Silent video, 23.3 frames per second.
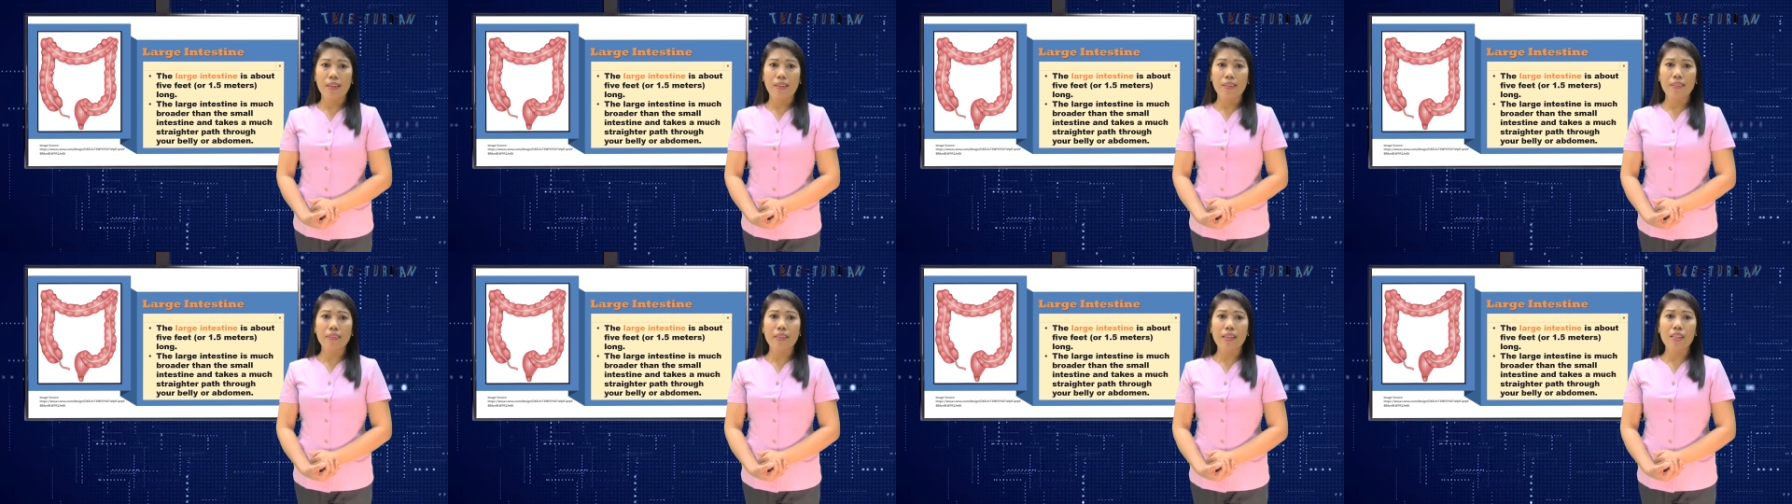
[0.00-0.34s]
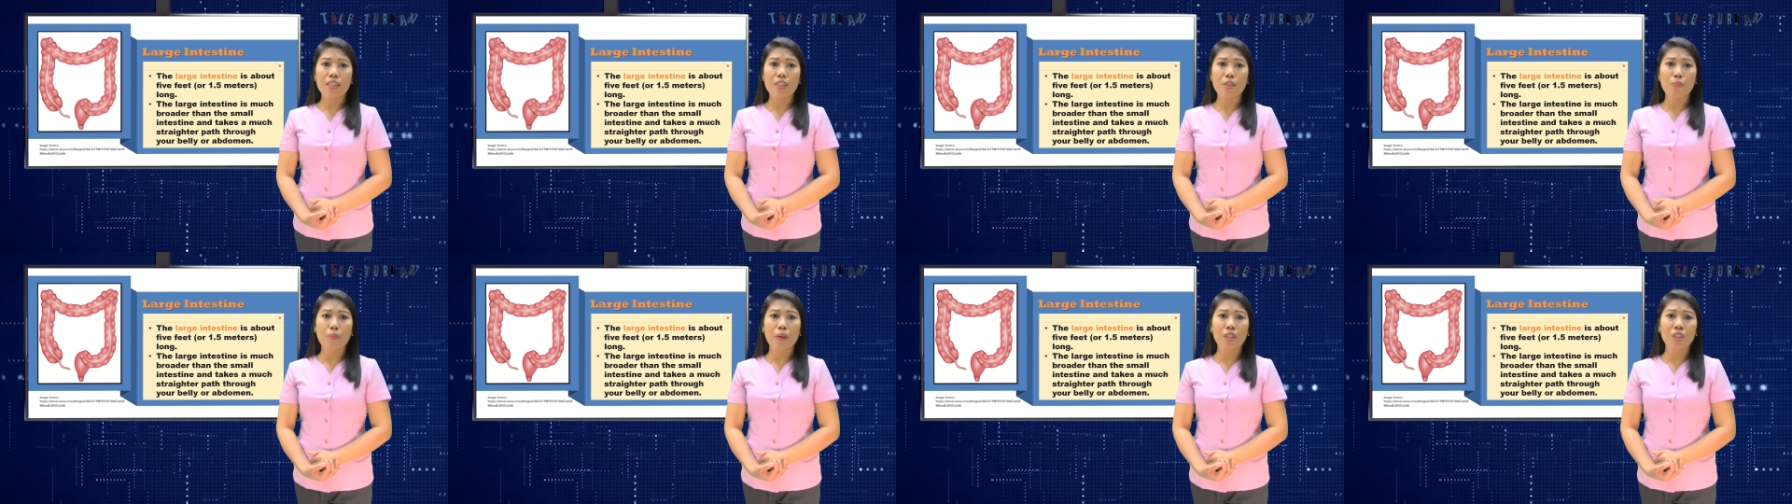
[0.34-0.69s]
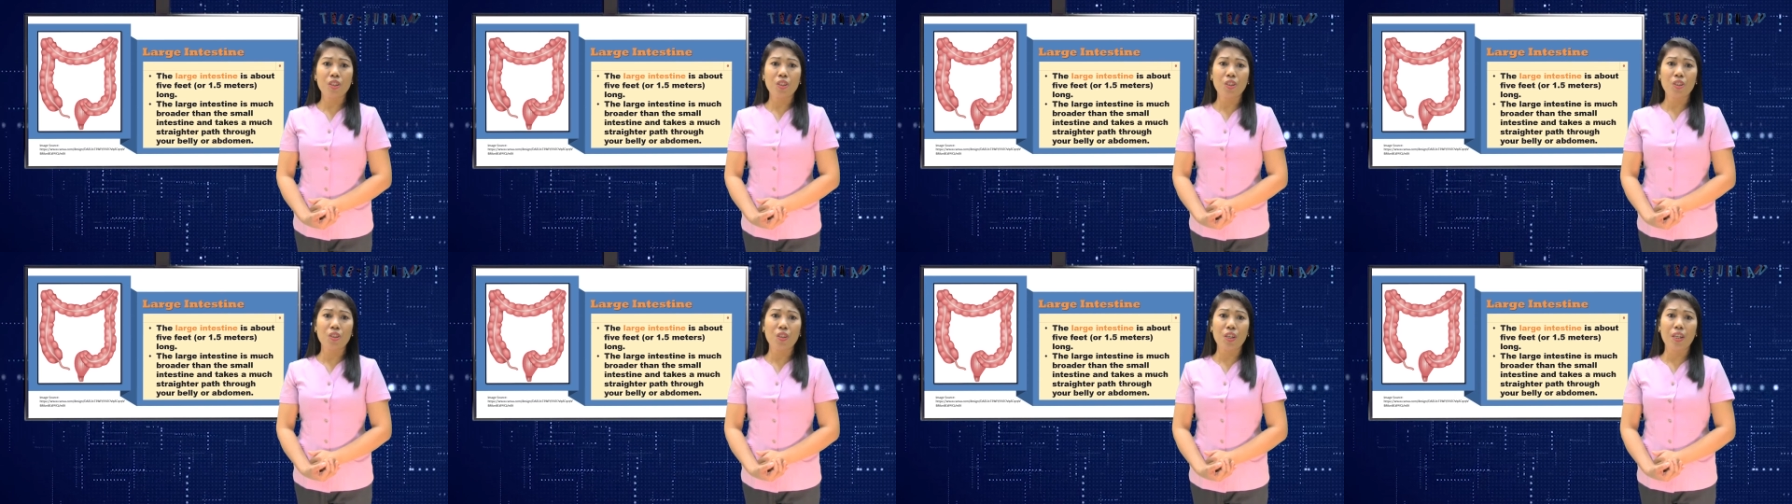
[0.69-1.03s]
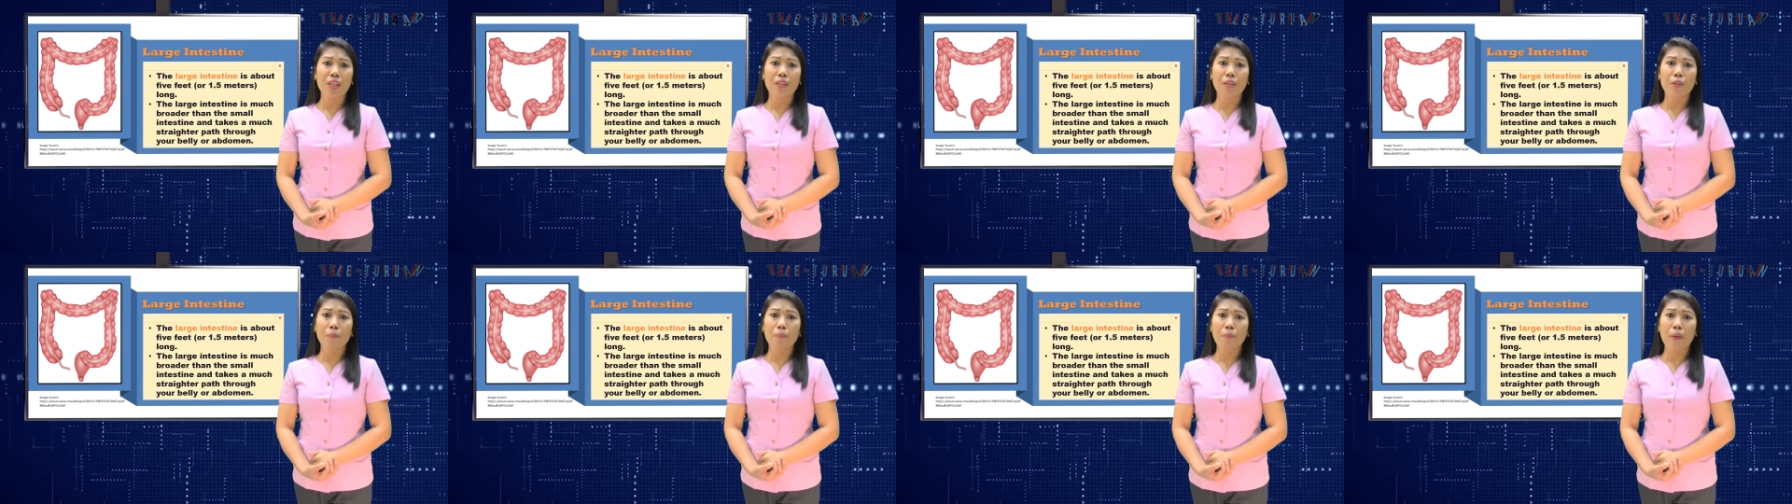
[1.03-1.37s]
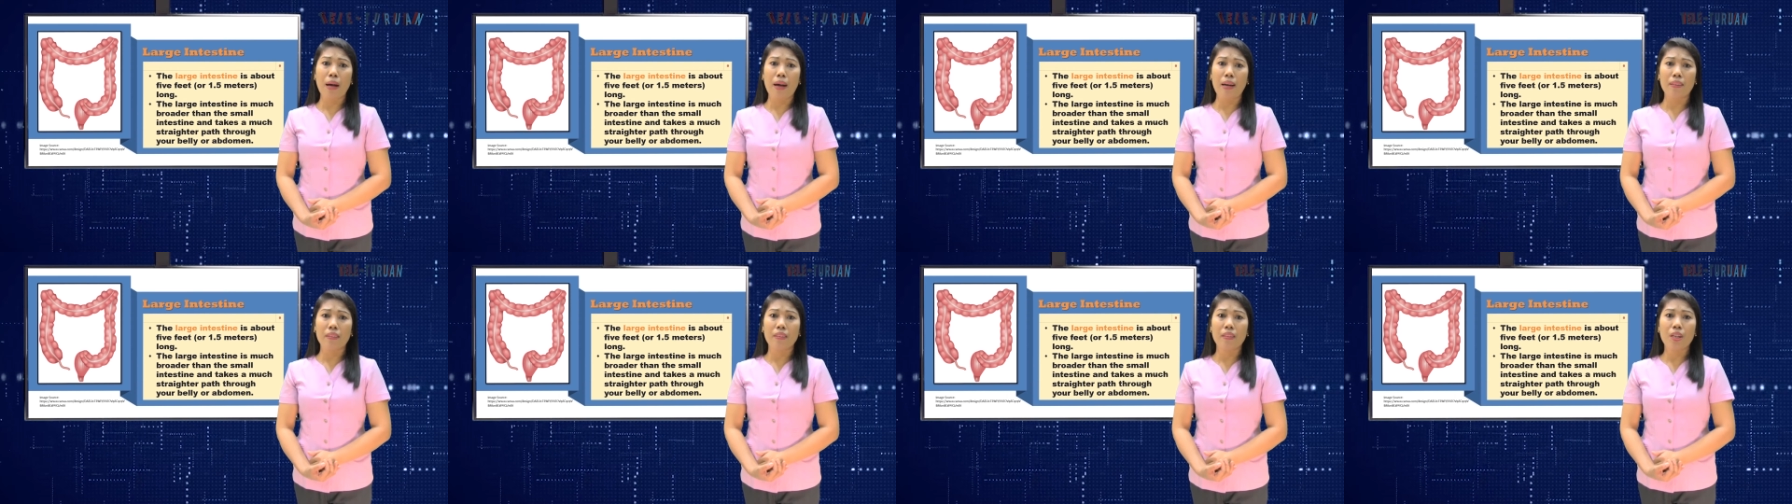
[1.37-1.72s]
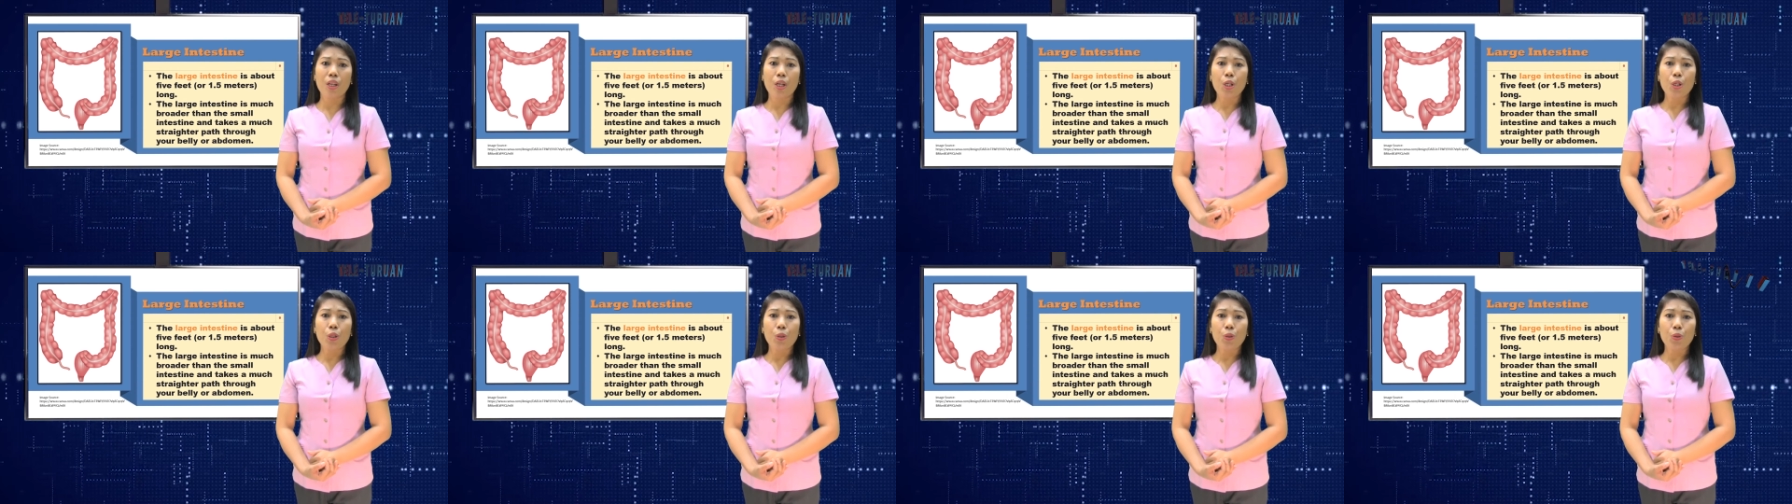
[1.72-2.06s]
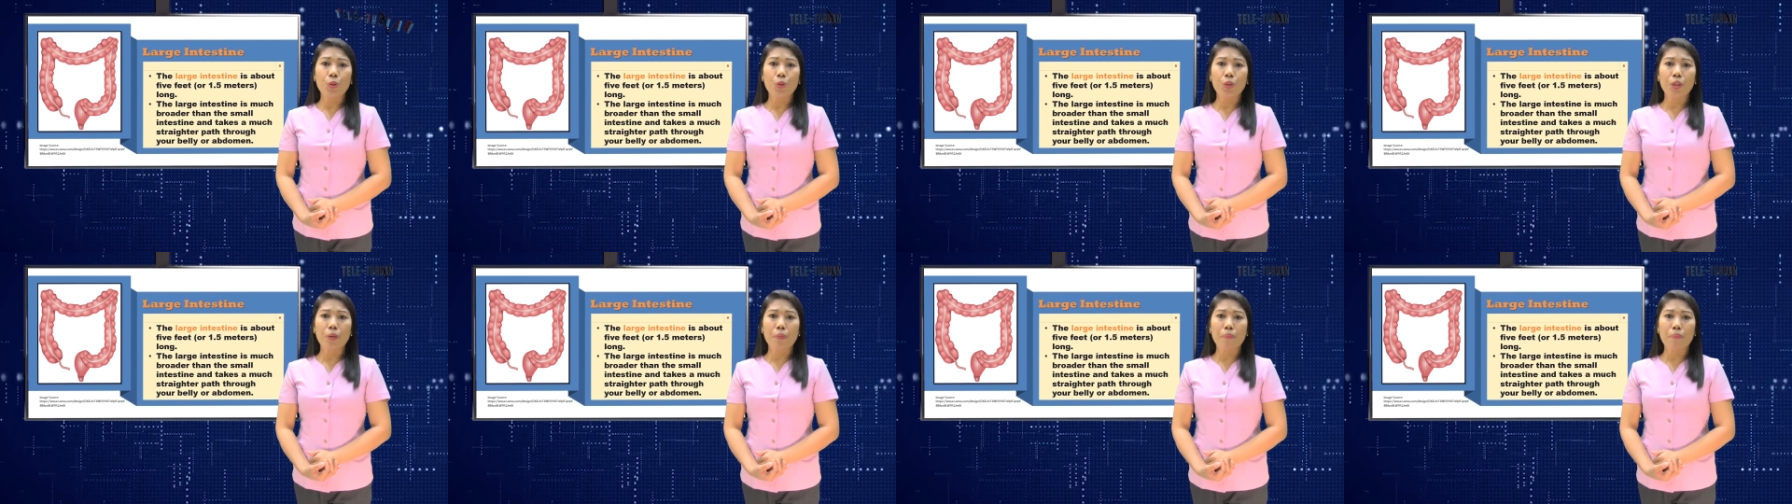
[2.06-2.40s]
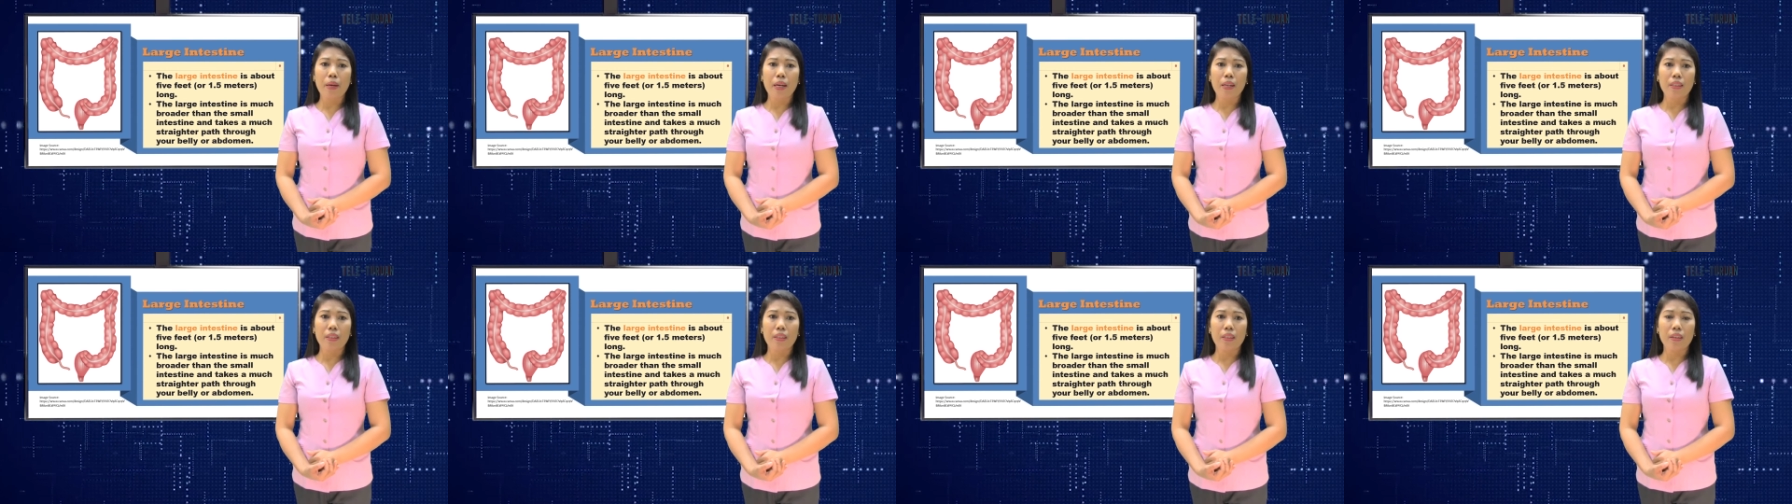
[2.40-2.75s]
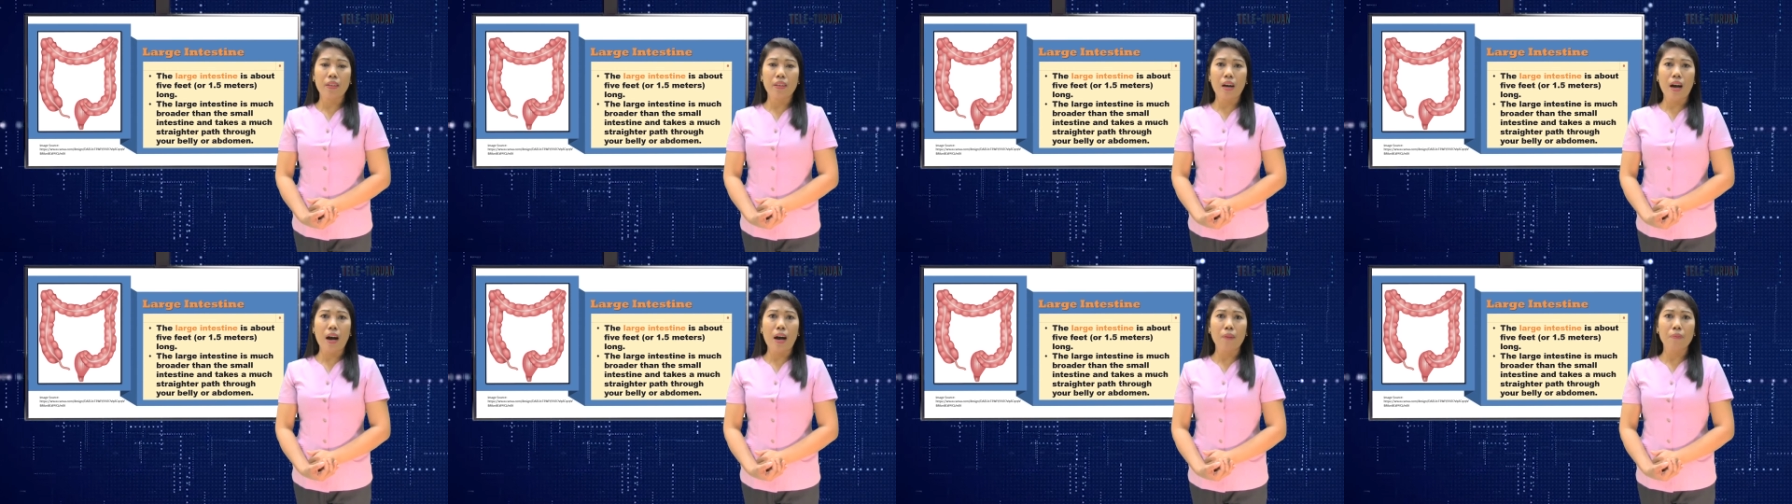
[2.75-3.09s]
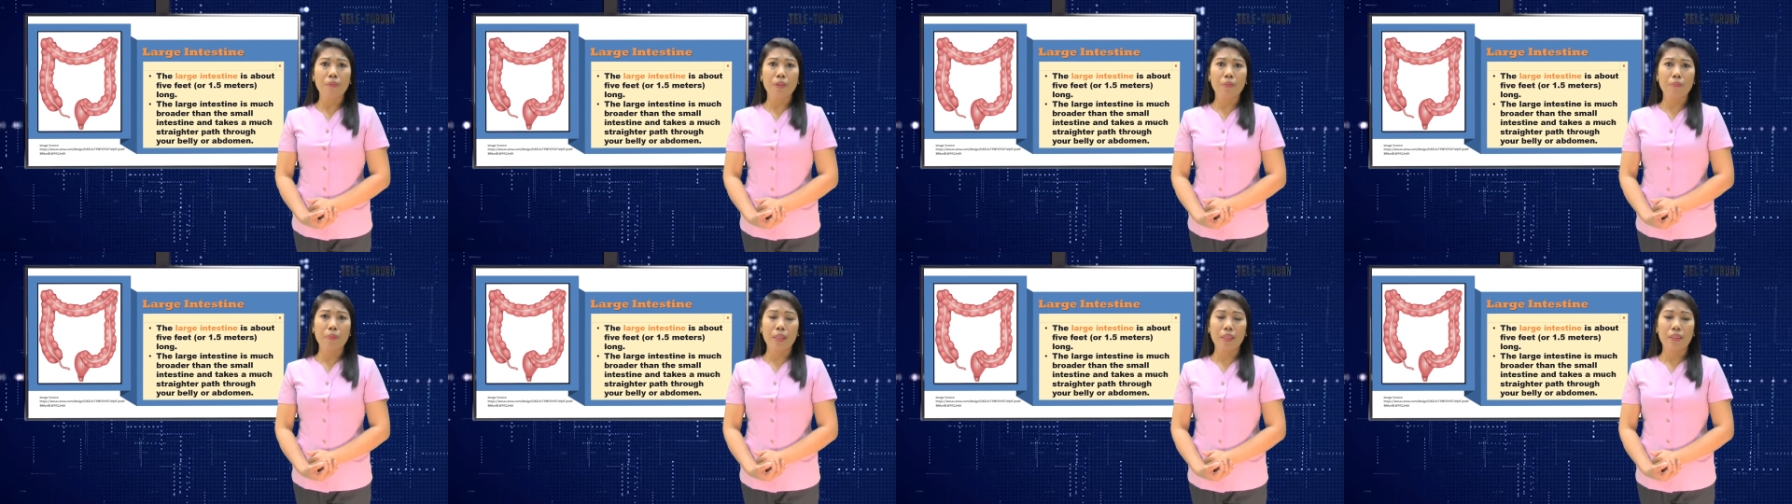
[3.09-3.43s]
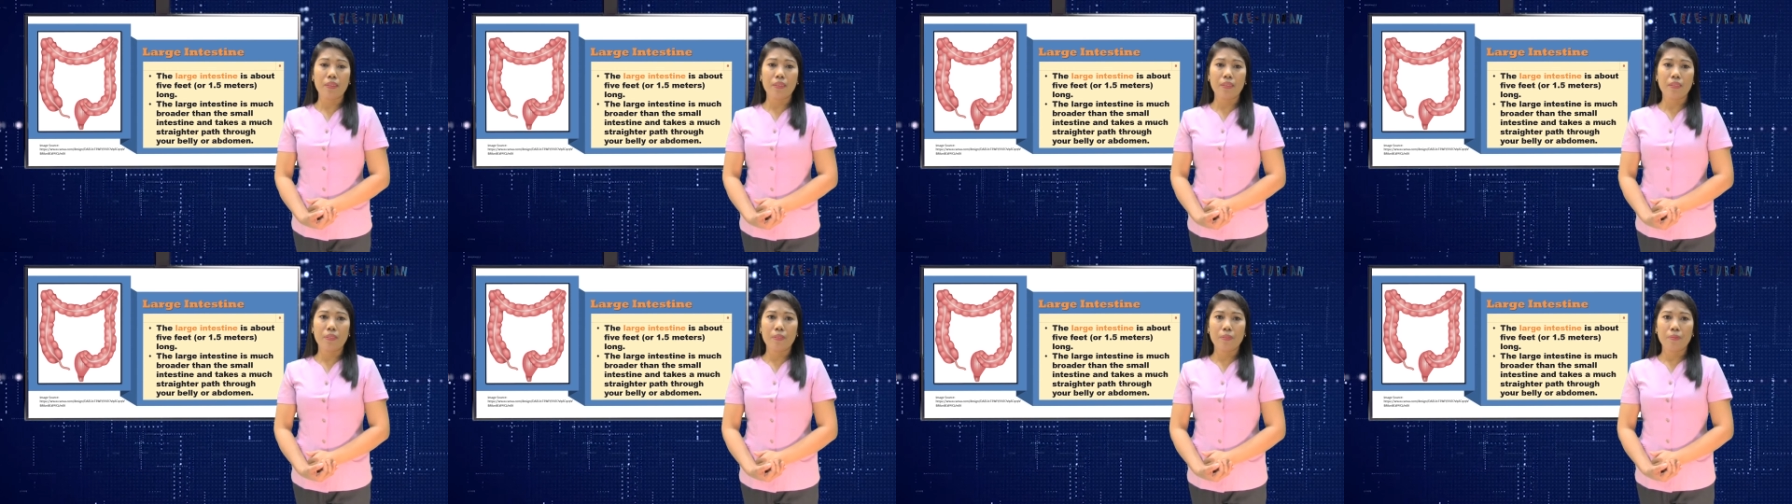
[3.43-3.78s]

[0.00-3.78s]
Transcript: and takes much straighter path through your belly or abdomen.